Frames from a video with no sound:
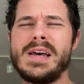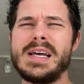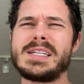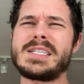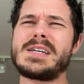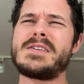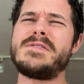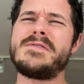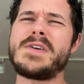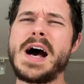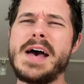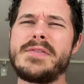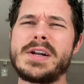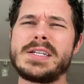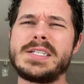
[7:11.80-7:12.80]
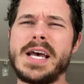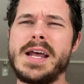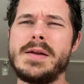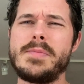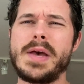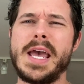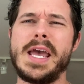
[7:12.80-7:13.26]
it's like a 5 out of
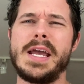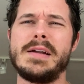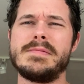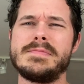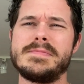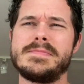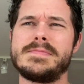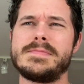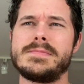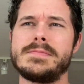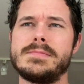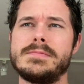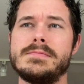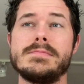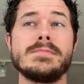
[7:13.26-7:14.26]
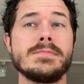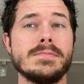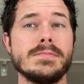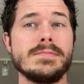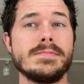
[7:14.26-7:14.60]
10 pain. Hmm,